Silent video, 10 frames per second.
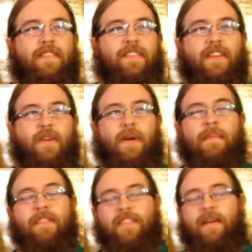so
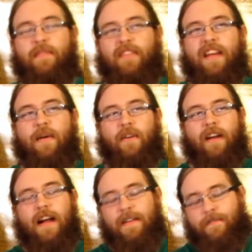I'm at the top of the tower.
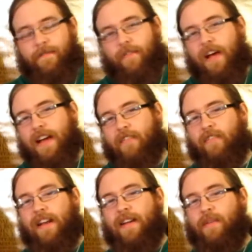I fly
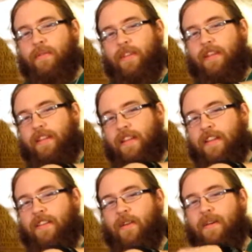around
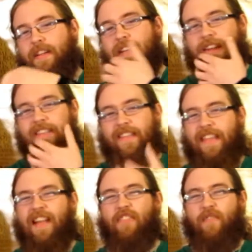into it. And he's like,
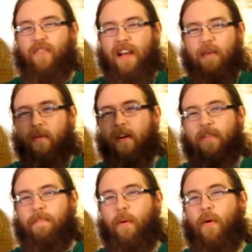yeah, just fly to where all
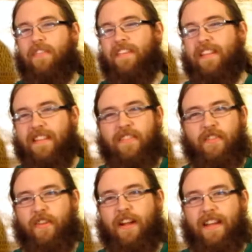the poison is. That's a
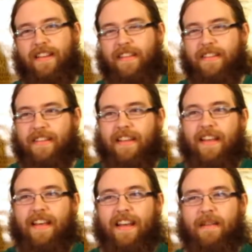good idea.
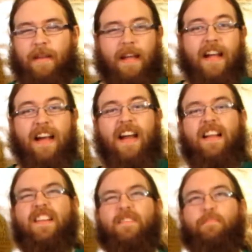And I'm like, I
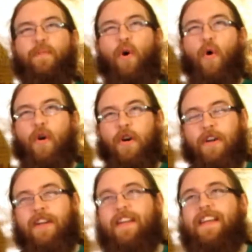gotta explore.